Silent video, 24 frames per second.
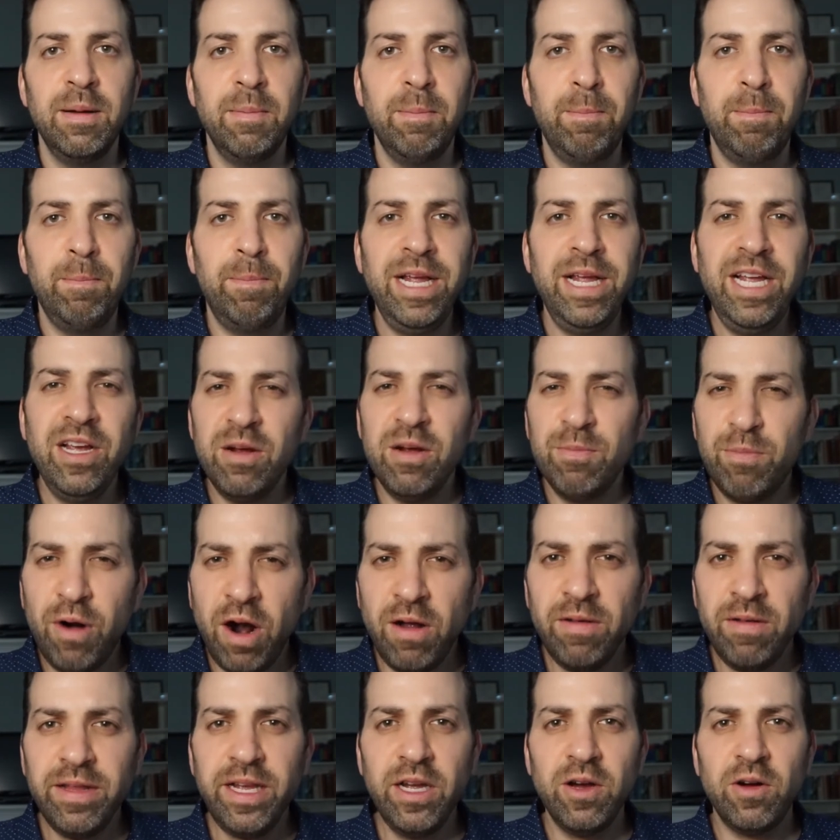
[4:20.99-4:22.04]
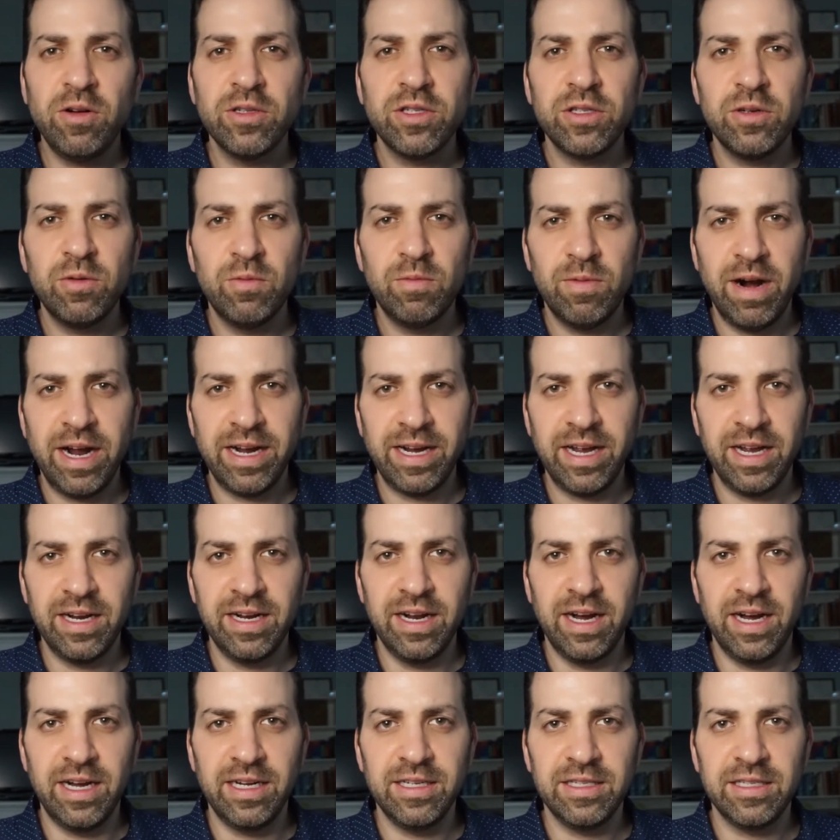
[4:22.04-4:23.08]
But you can probably also
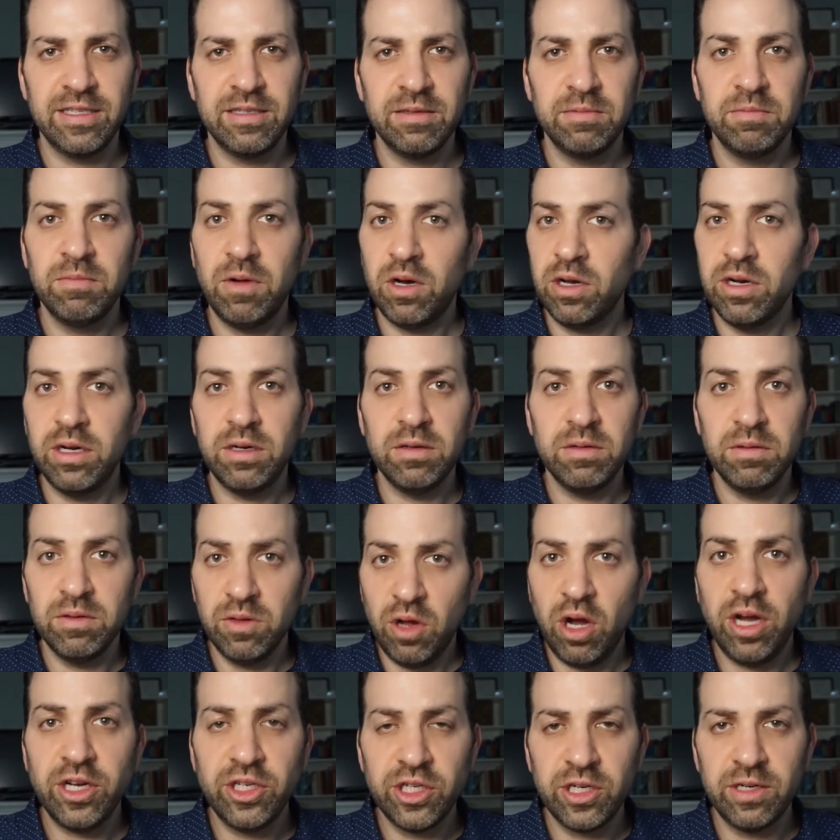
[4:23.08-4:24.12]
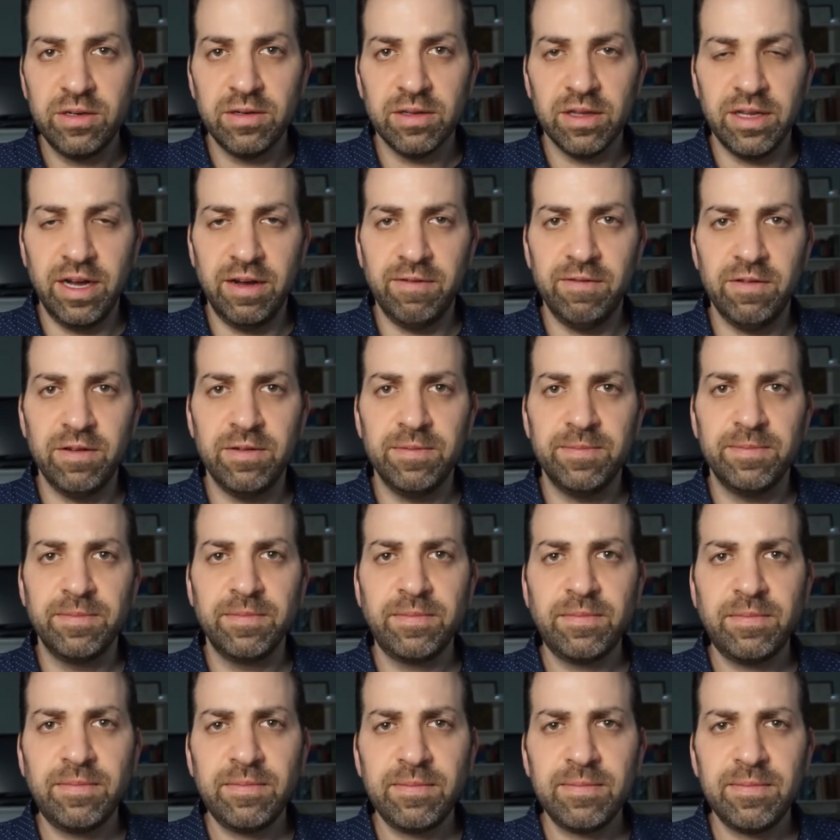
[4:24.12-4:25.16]
recognize on a logical level
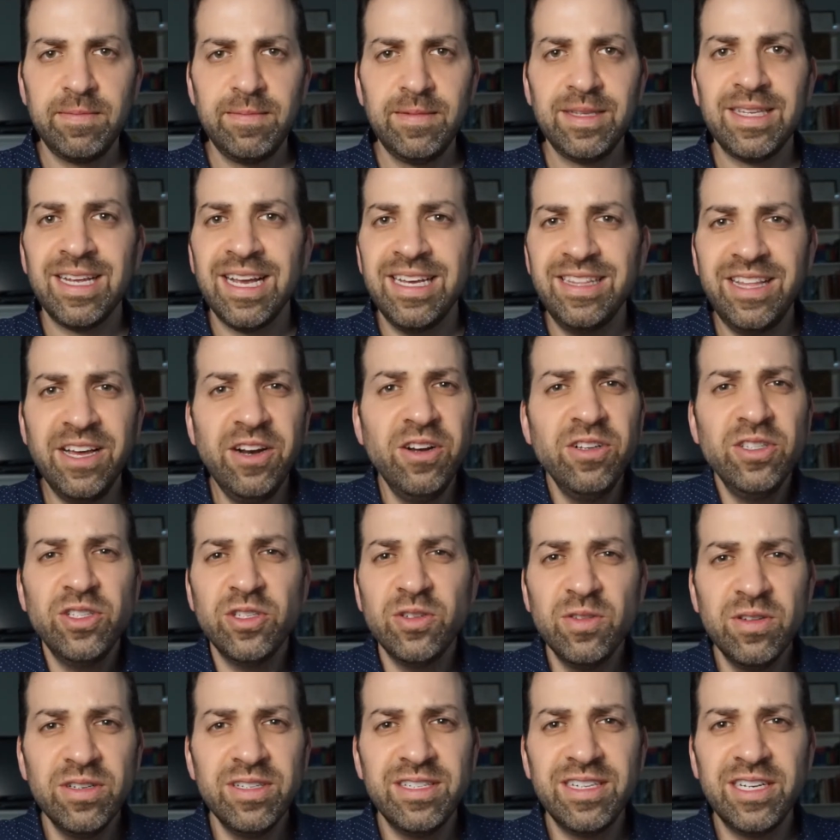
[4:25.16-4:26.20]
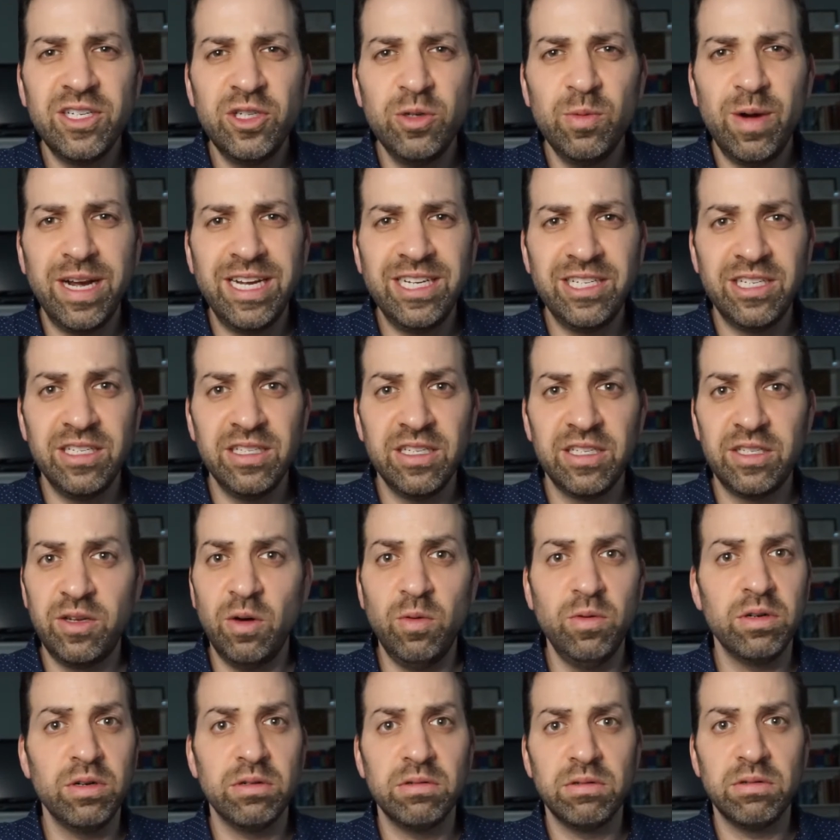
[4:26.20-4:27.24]
that uncertain situations
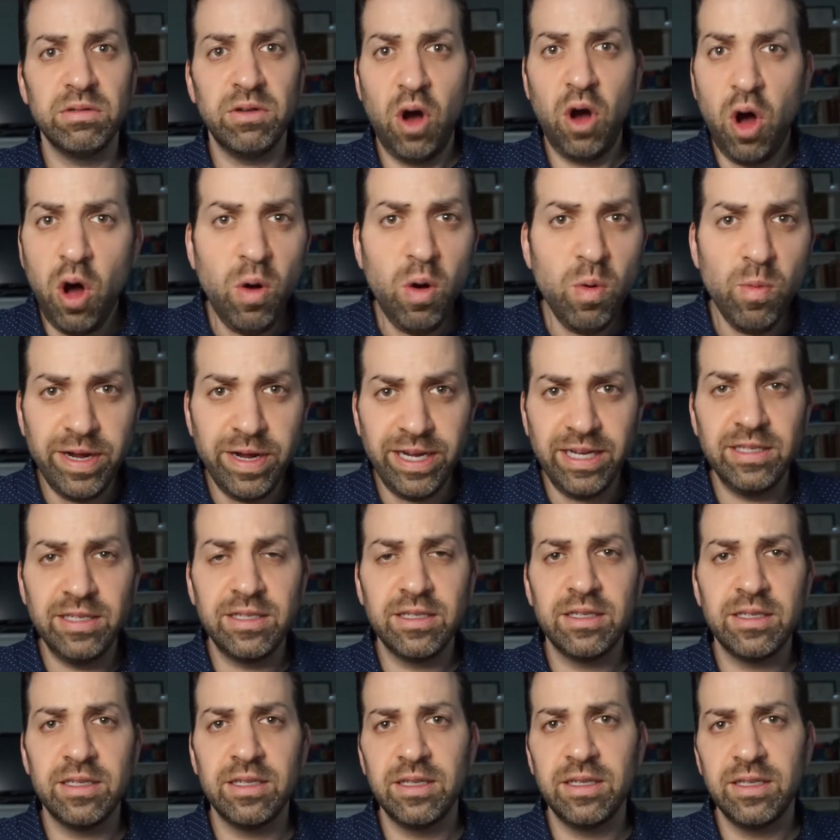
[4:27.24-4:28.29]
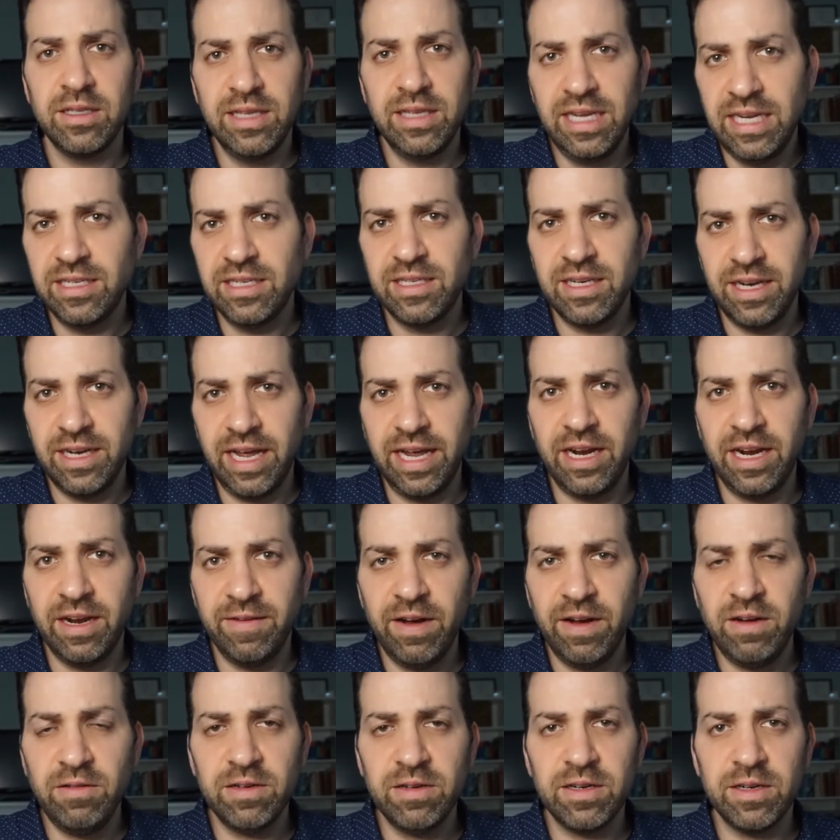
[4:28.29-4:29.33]
don't always lead to negative
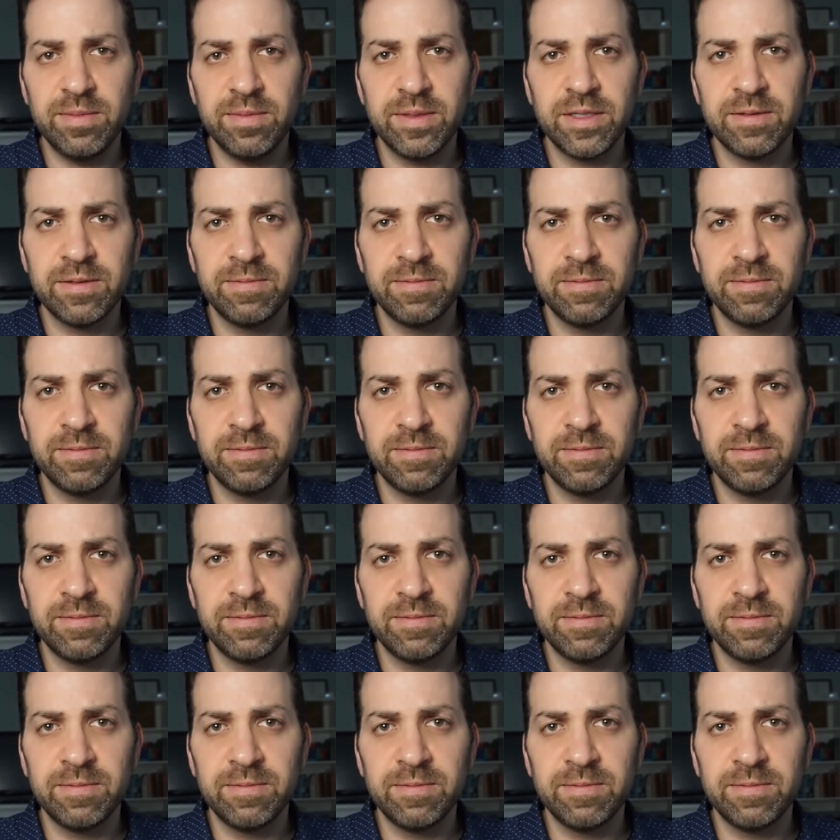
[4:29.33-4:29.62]
outcomes.